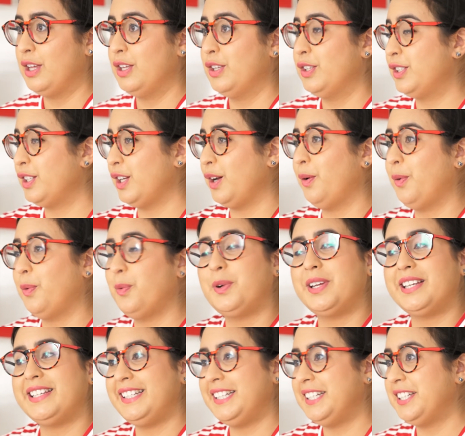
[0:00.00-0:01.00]
So
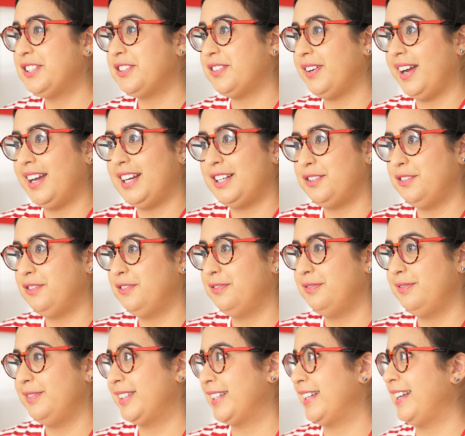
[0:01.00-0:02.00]
we did try to
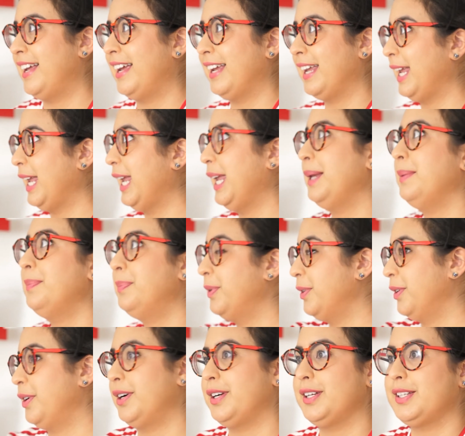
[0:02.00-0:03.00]
like
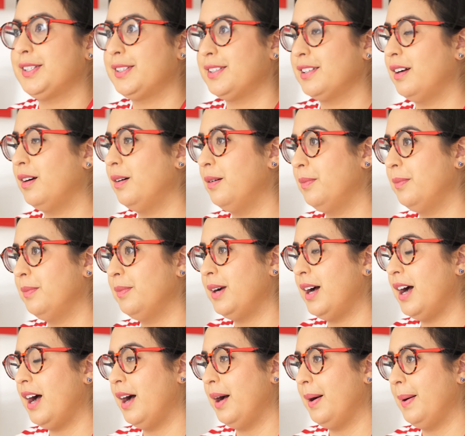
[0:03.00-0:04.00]
import some
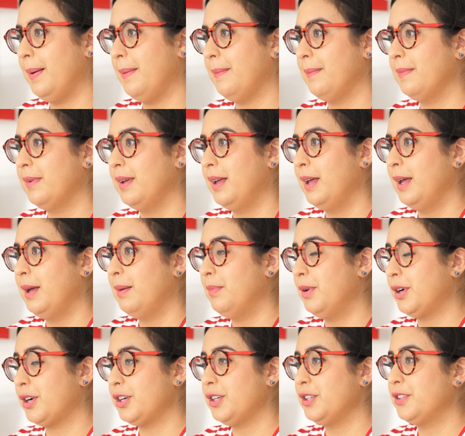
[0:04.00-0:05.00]

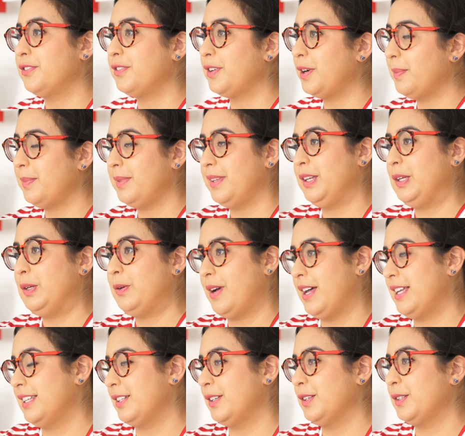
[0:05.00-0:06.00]
butters from the
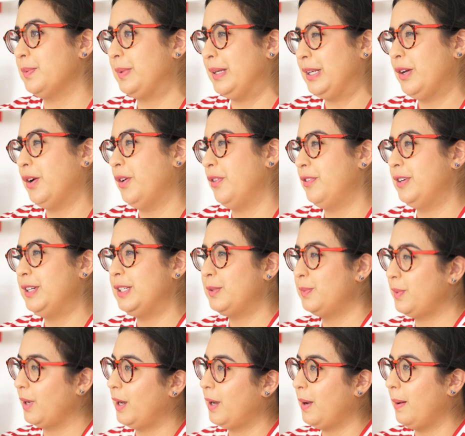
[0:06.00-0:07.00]
US, because we know there
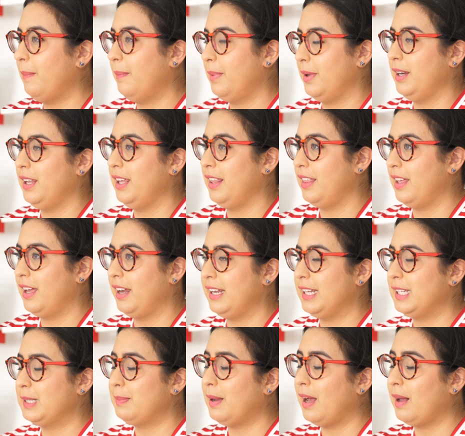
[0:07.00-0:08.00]
is one company that
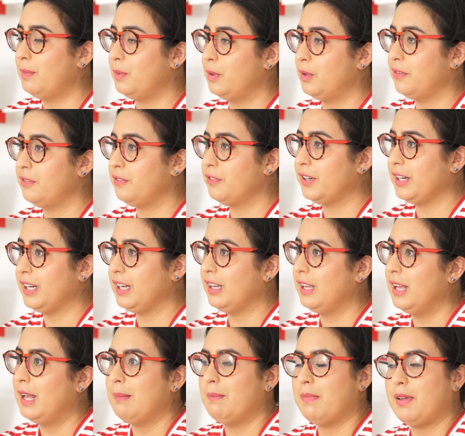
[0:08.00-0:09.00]
is palm oil
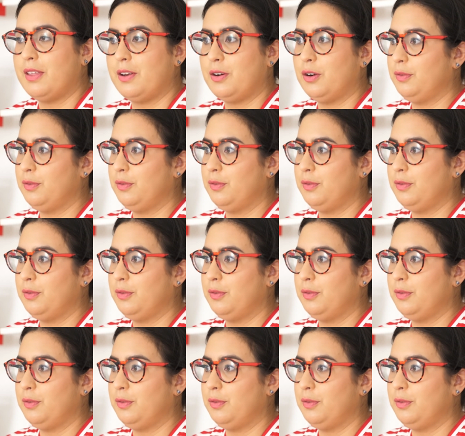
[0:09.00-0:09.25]
free, but then